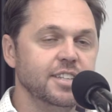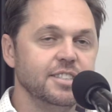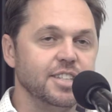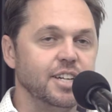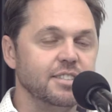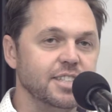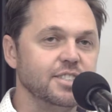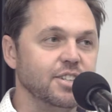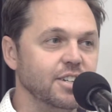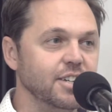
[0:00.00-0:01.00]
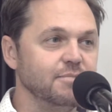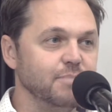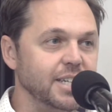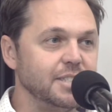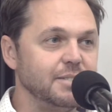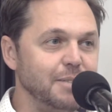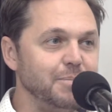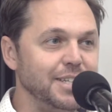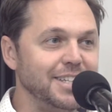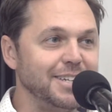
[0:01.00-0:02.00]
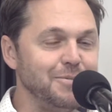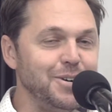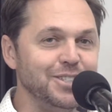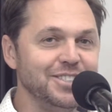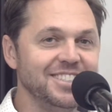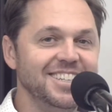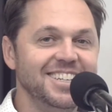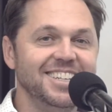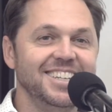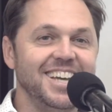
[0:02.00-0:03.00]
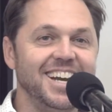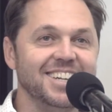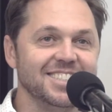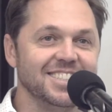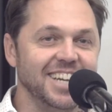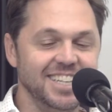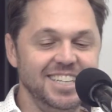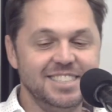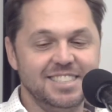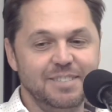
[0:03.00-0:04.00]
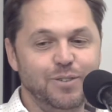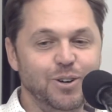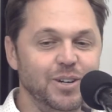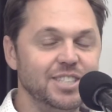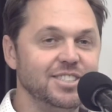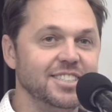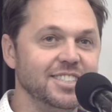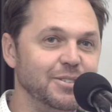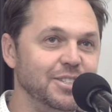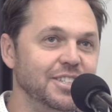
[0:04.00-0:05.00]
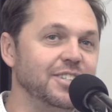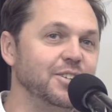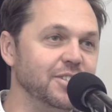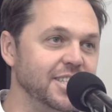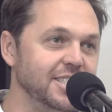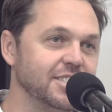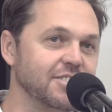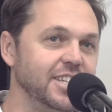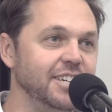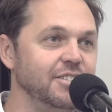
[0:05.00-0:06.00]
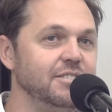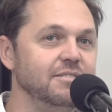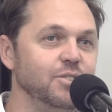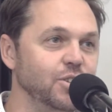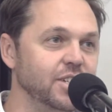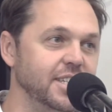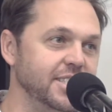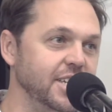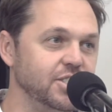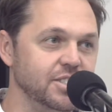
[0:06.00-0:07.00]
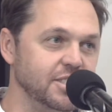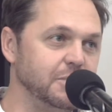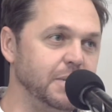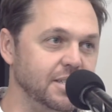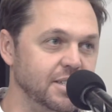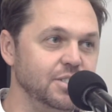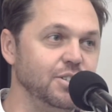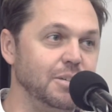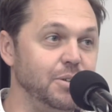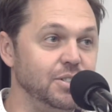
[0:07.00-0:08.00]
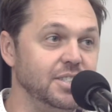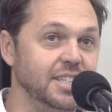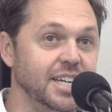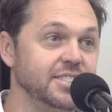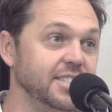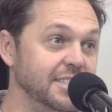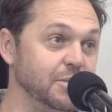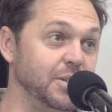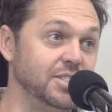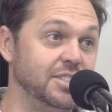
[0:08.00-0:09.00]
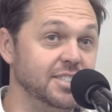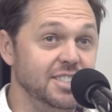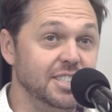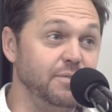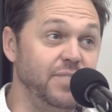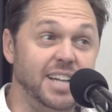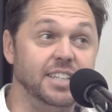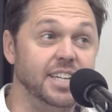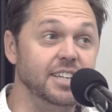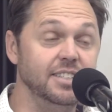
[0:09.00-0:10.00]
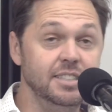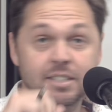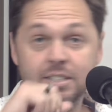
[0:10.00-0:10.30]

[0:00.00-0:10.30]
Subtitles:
So let's not make it sound bigger than it was. And I was just like, here's the 4 questions. I want you to call these 300 organisations and speak to this sort of person and answer these questions. It just validate it.